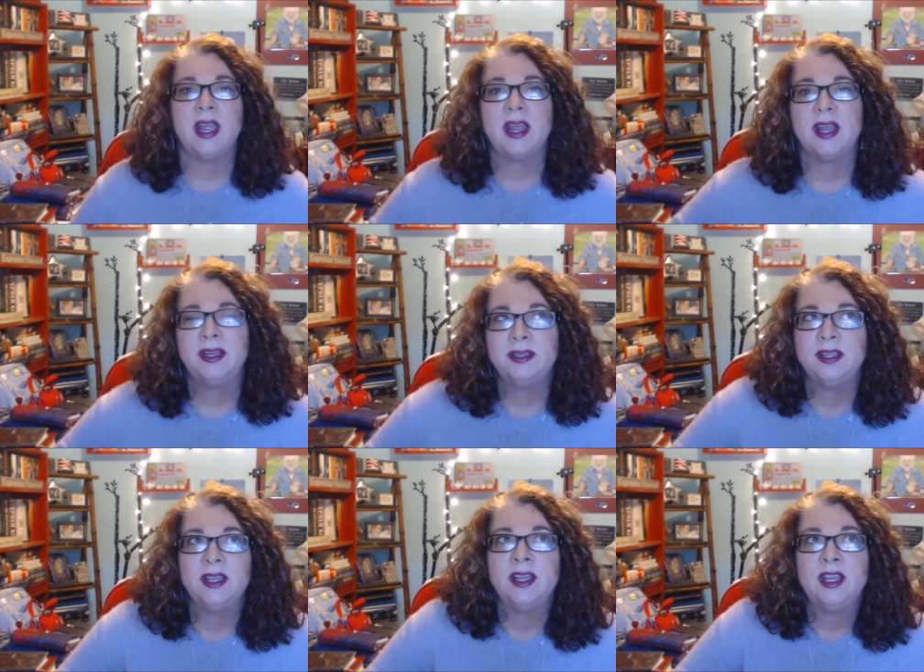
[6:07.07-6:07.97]

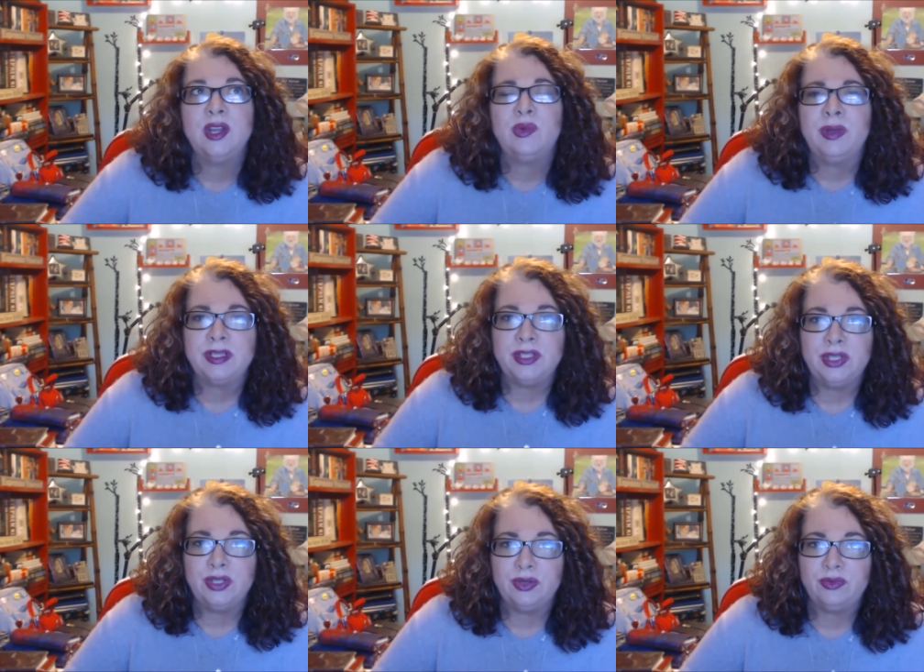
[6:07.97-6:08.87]
and went to
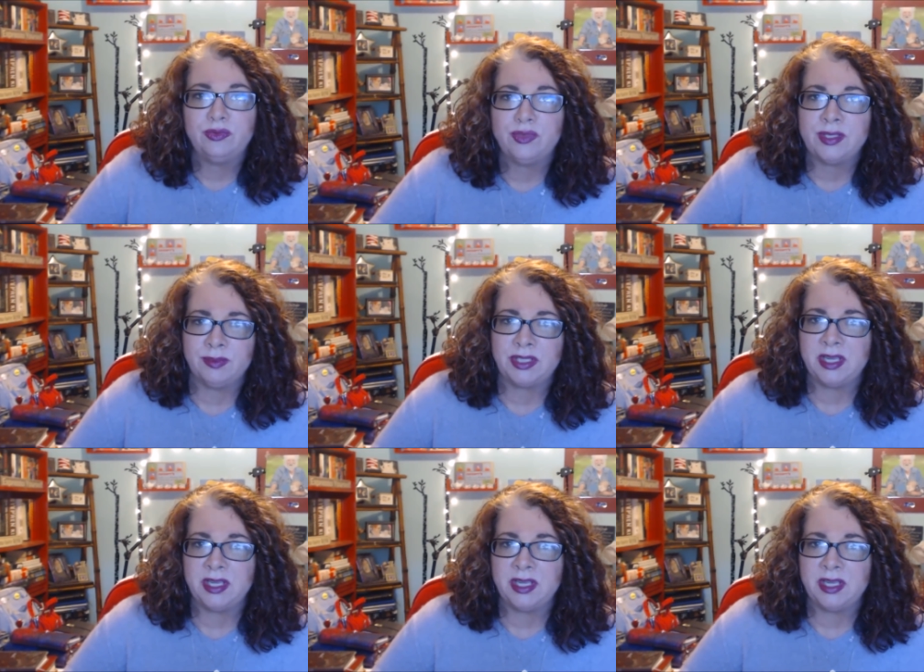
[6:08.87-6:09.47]
do some